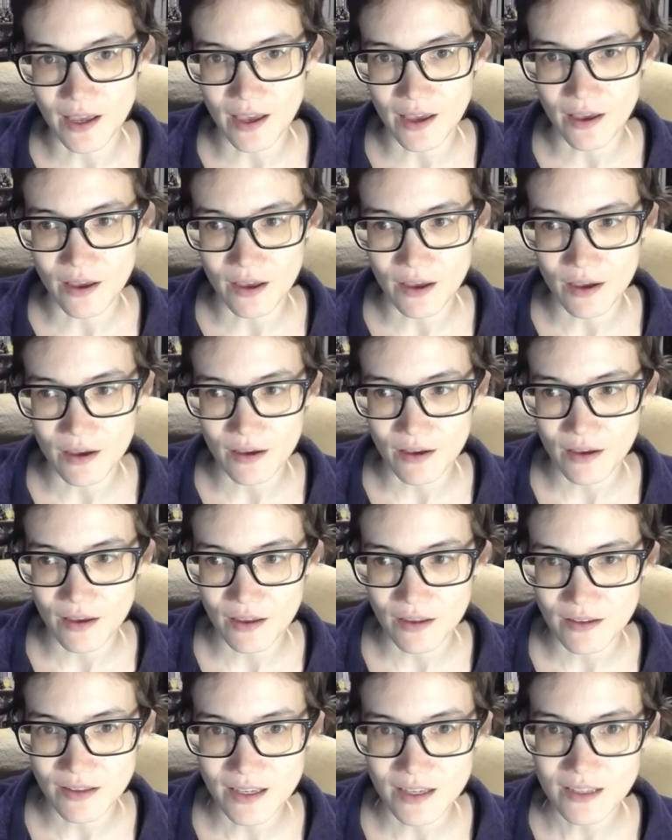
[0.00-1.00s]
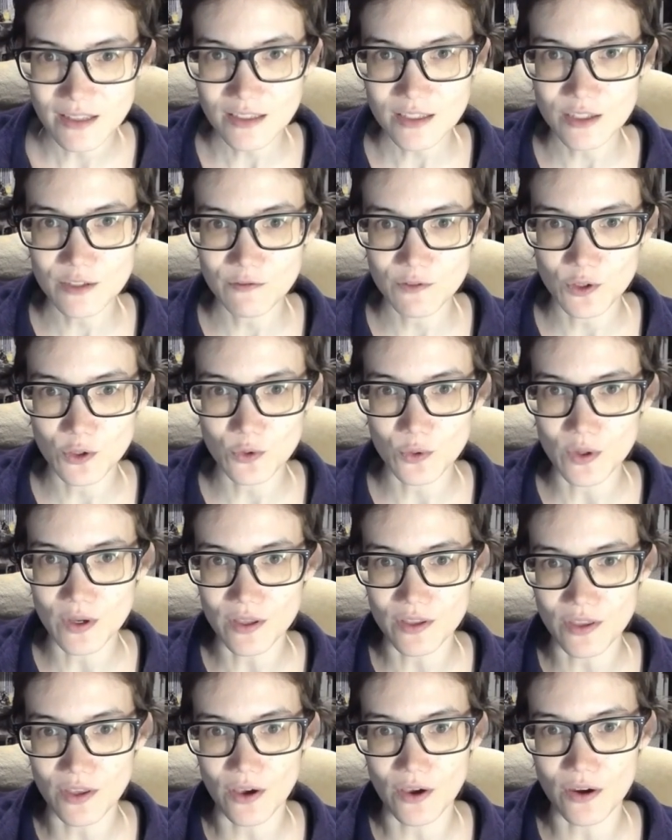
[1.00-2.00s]
an interview
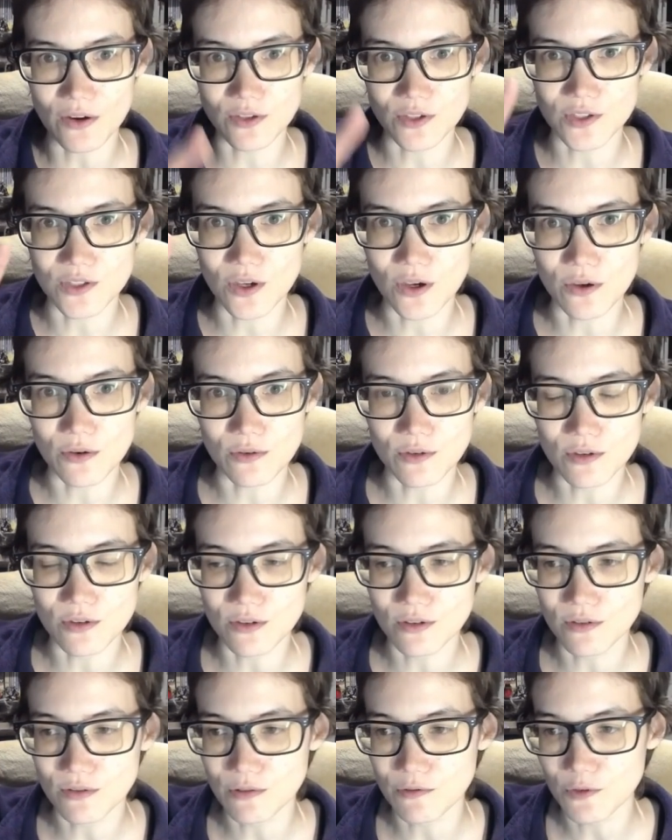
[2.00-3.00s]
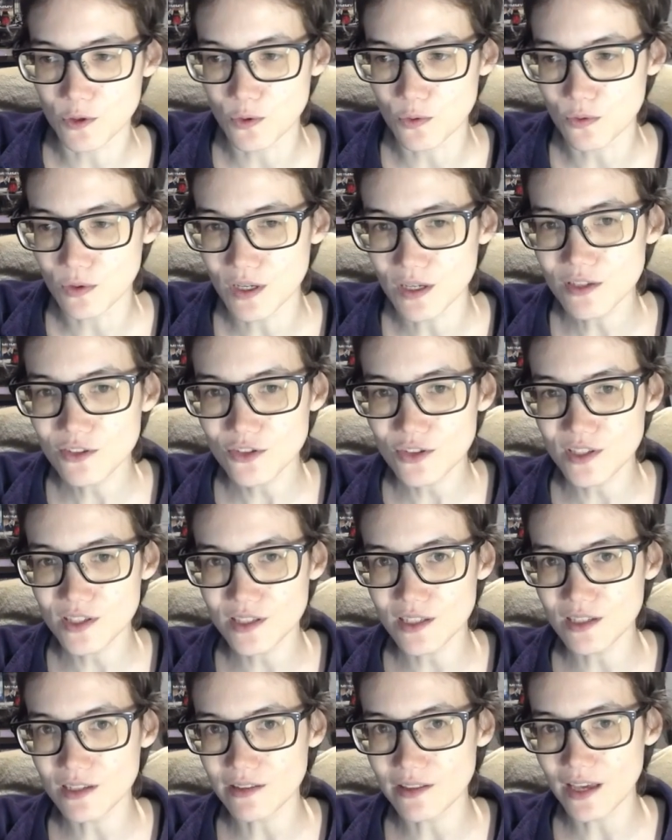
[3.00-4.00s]
with her. So you, if you're
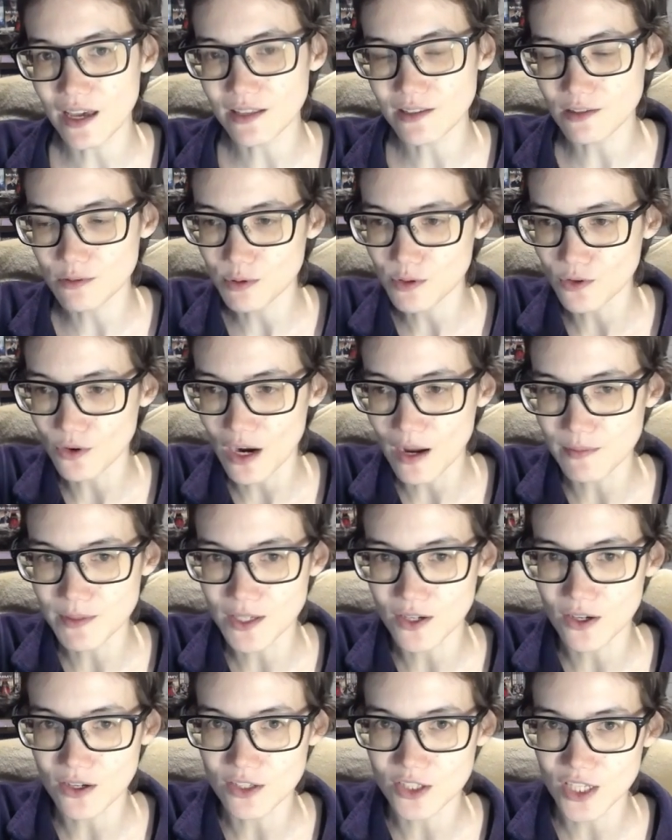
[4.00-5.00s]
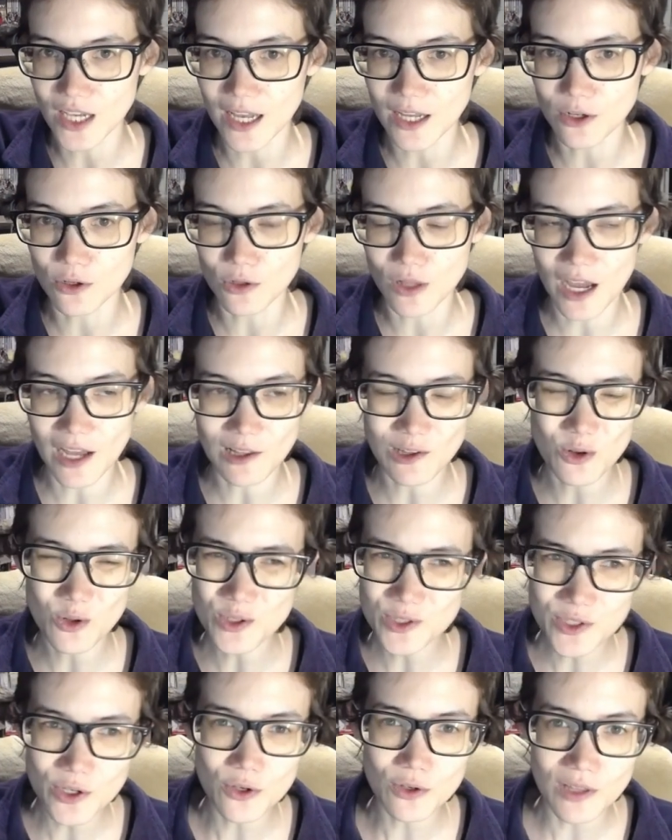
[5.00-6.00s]
interested in that, subscribe to her channel. I'll
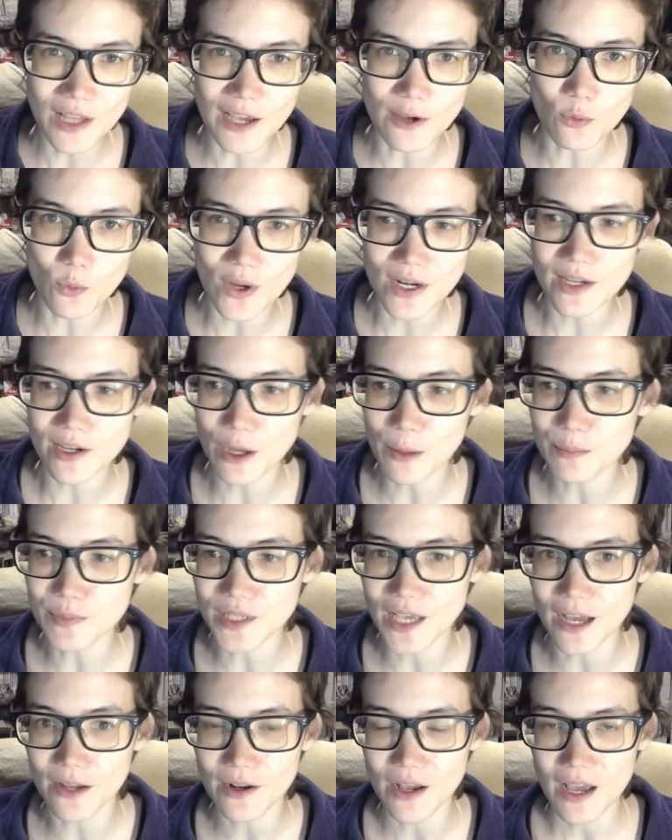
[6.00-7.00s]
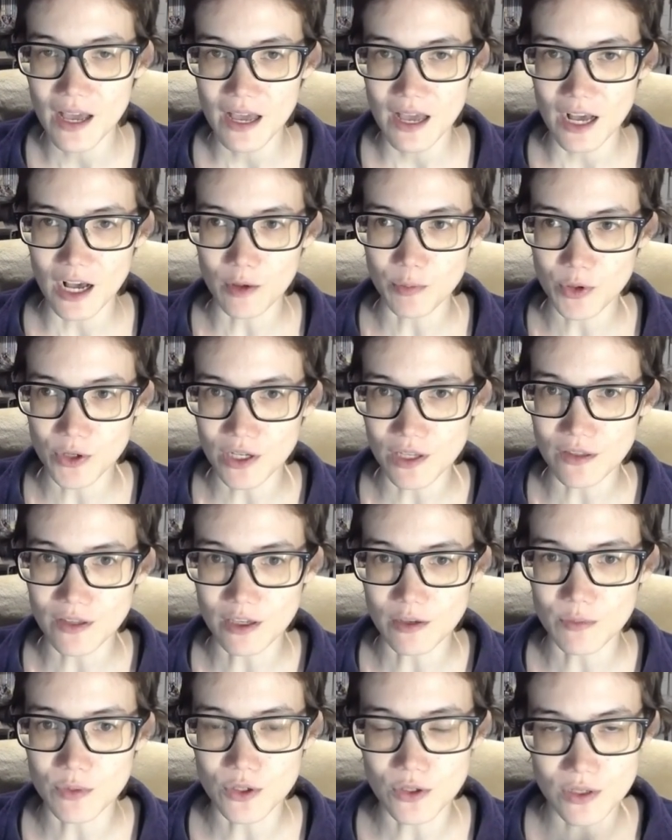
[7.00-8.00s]
also like when it comes out, I'll put it in the
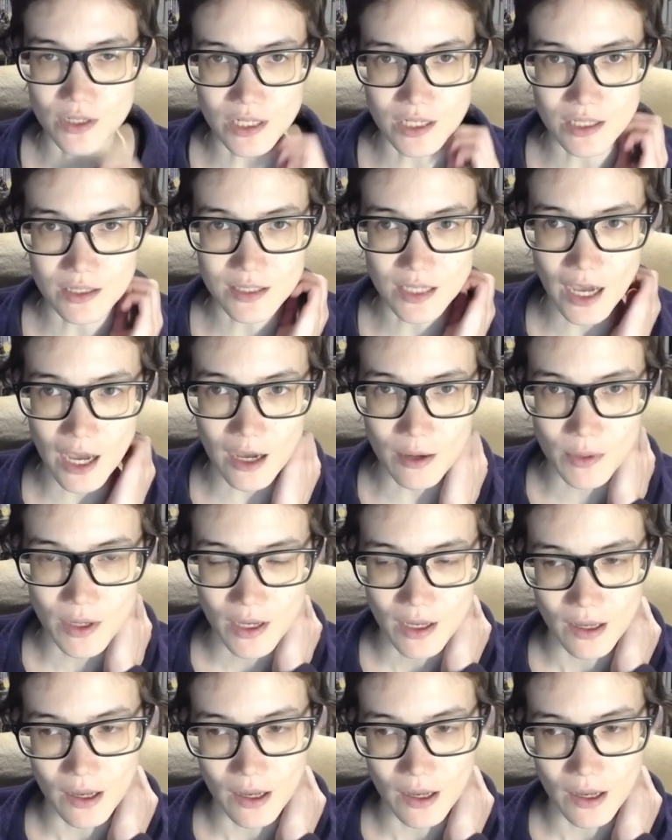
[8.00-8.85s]
community tab.